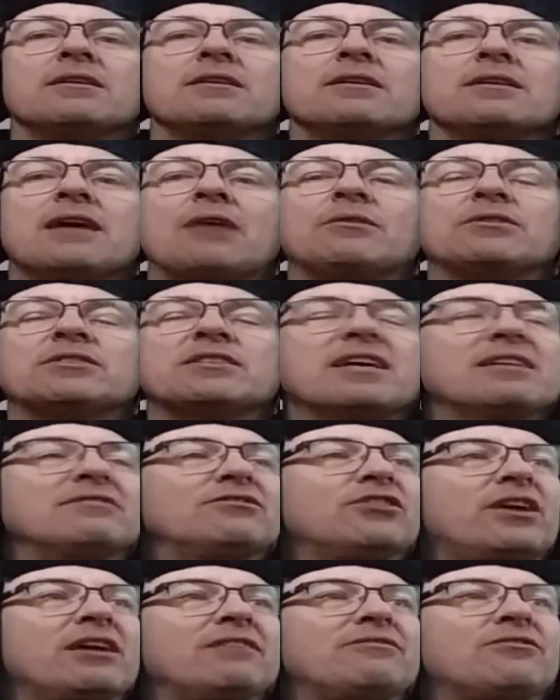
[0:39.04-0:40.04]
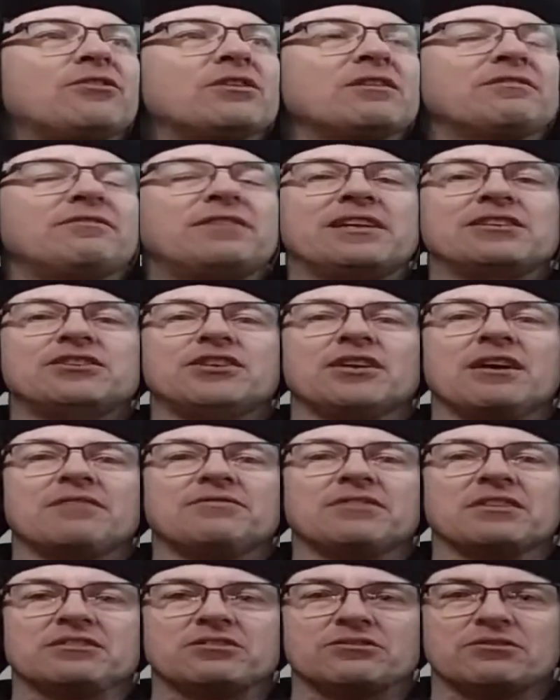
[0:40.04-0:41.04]
I was kind of looking forward to finishing off
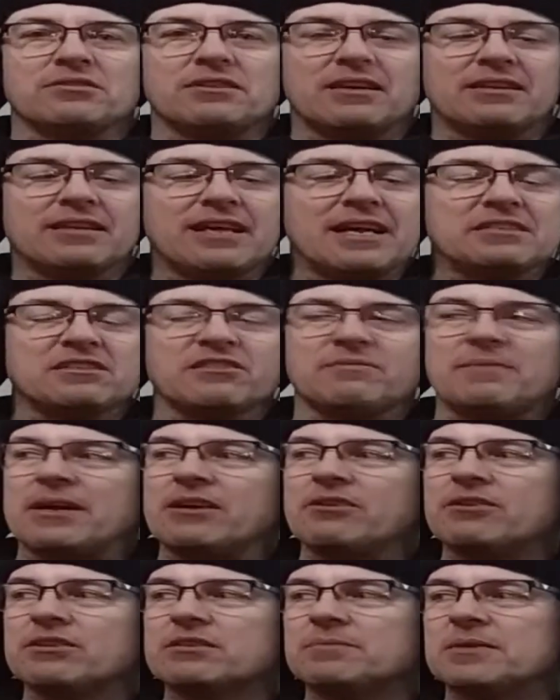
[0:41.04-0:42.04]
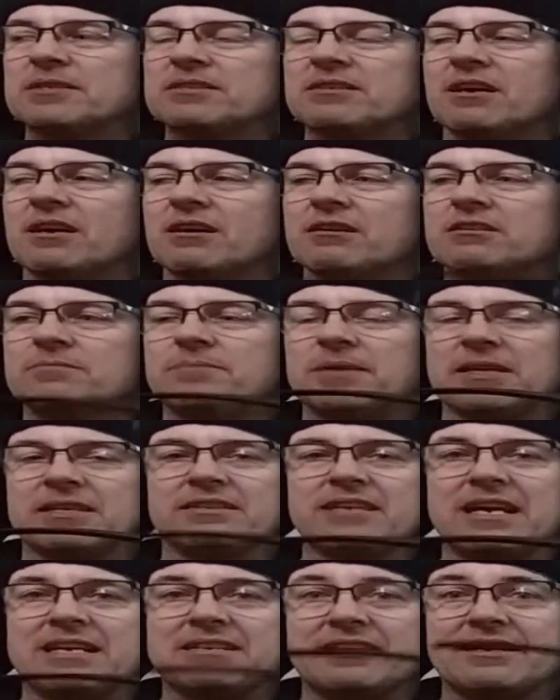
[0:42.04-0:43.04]
the last of my Christmas cards, but
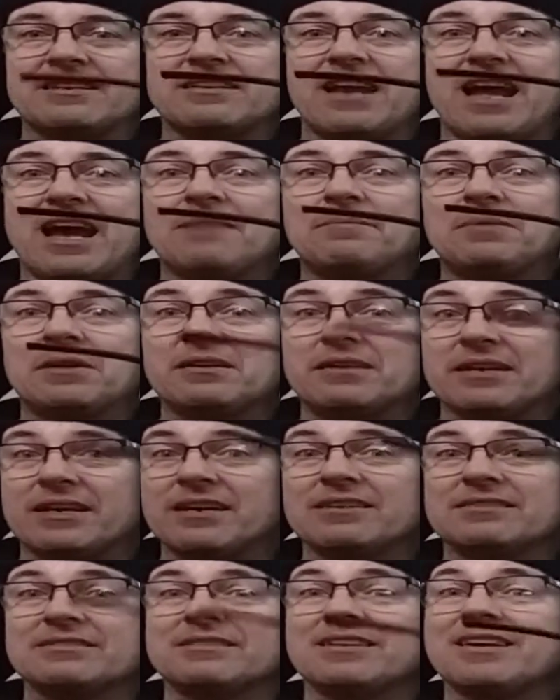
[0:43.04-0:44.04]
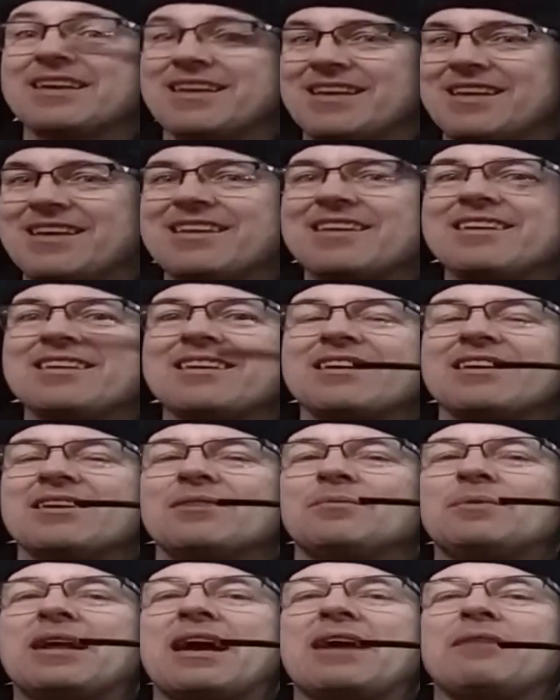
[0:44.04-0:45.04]
that didn't happen because
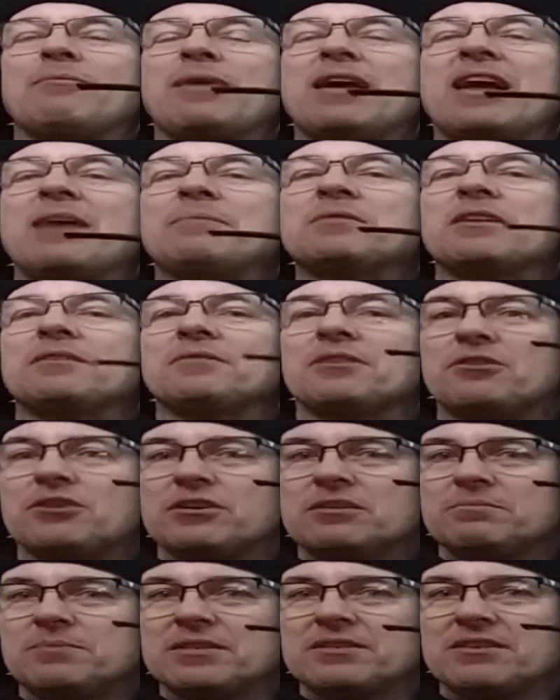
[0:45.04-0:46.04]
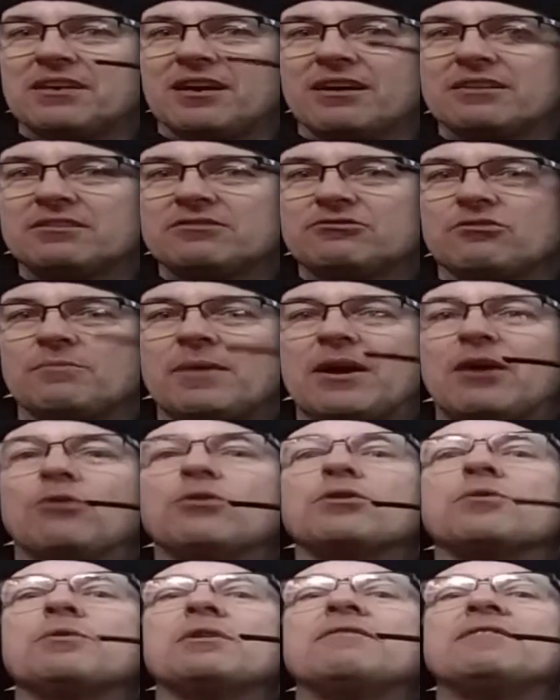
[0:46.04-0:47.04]
when I re-upped on the Christmas cards through my
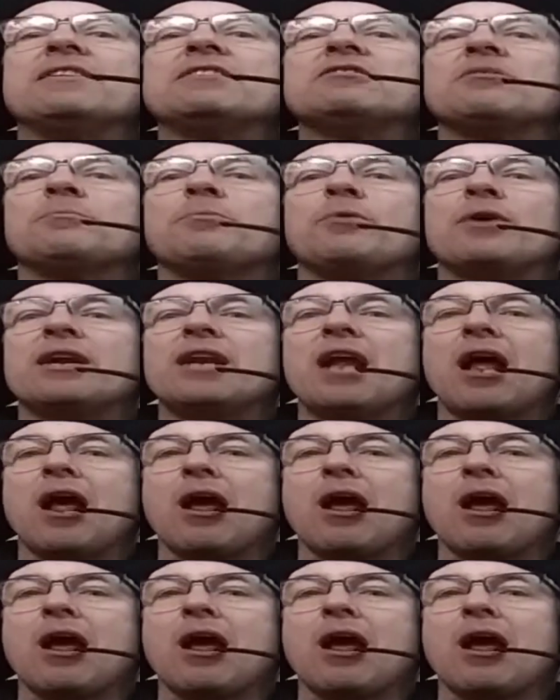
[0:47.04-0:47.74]
order with Vistaprint,